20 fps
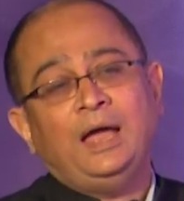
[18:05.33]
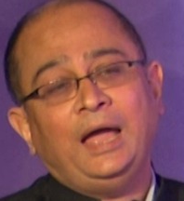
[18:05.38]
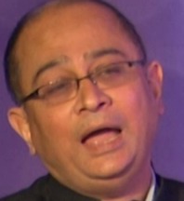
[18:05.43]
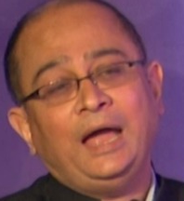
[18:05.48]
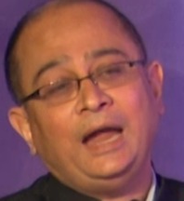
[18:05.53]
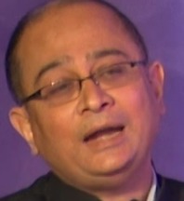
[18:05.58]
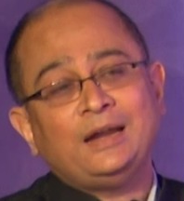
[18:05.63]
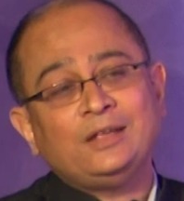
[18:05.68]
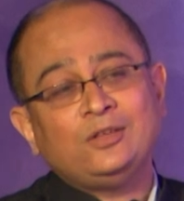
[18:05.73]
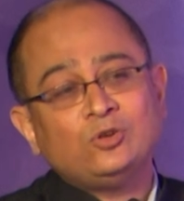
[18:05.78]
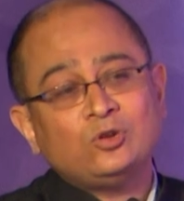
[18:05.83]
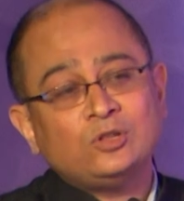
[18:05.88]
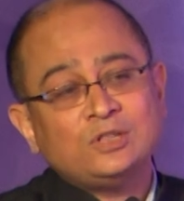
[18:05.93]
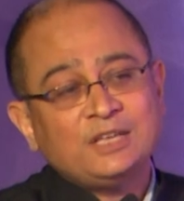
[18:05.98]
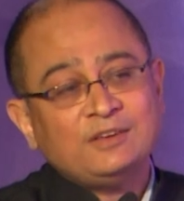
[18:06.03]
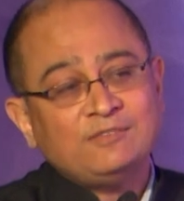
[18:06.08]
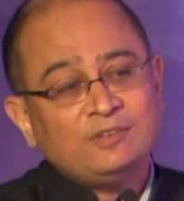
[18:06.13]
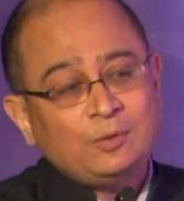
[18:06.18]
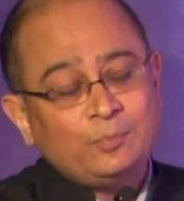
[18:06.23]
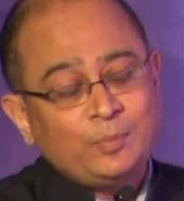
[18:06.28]
and
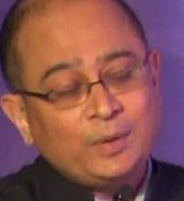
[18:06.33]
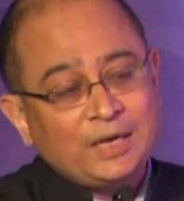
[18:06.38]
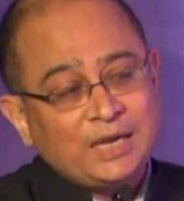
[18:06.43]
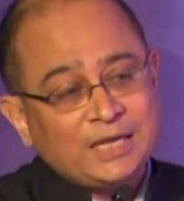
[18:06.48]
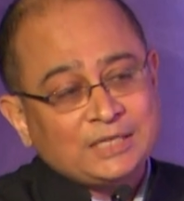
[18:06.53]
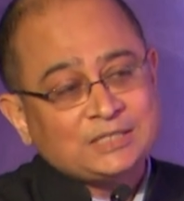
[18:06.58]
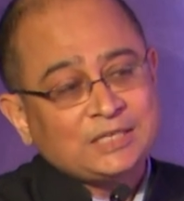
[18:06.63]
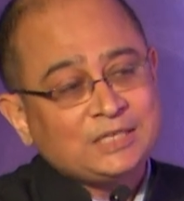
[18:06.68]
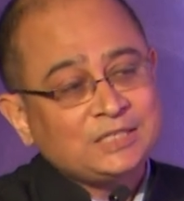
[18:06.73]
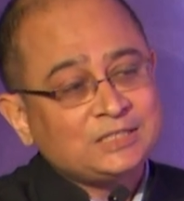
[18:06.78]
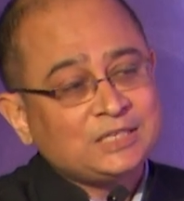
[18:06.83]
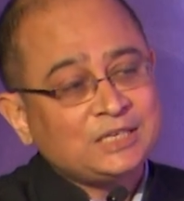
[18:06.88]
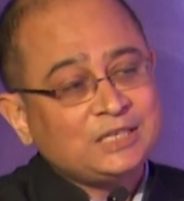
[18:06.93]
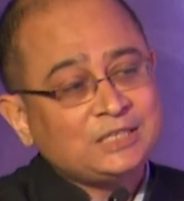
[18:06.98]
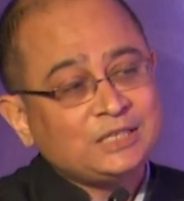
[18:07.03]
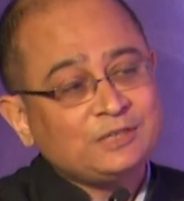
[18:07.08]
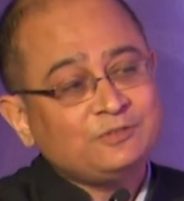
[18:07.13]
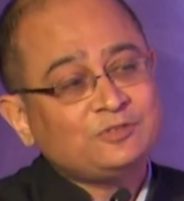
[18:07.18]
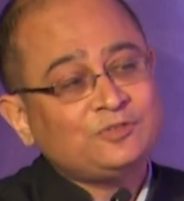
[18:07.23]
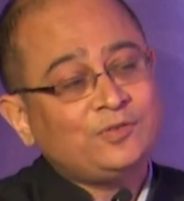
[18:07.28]
there will be less
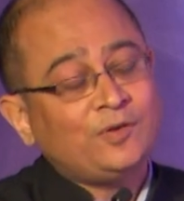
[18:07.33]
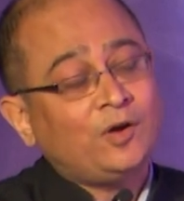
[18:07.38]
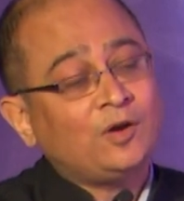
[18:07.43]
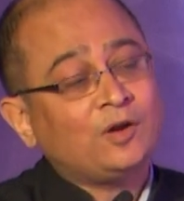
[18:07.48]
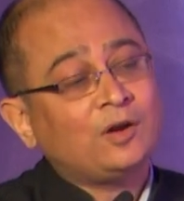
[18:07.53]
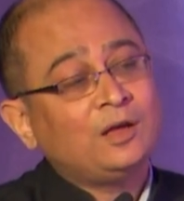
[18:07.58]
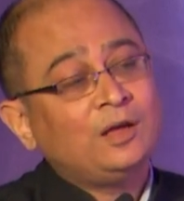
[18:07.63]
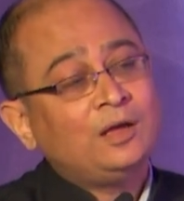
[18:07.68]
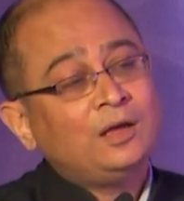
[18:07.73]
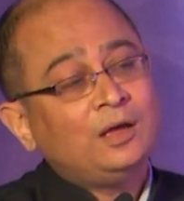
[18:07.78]
incentives for